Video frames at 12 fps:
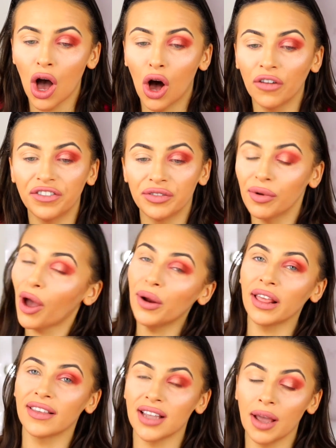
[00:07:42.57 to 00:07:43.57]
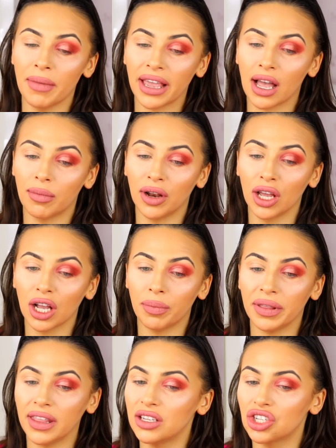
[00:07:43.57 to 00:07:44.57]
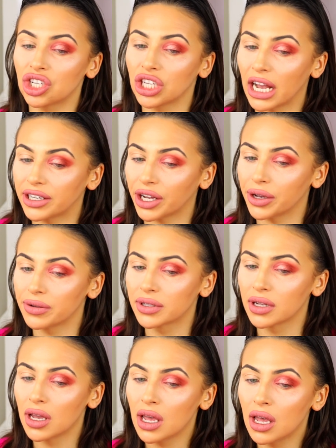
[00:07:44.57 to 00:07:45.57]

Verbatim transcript: off not only this eye makeup look, but these shadows.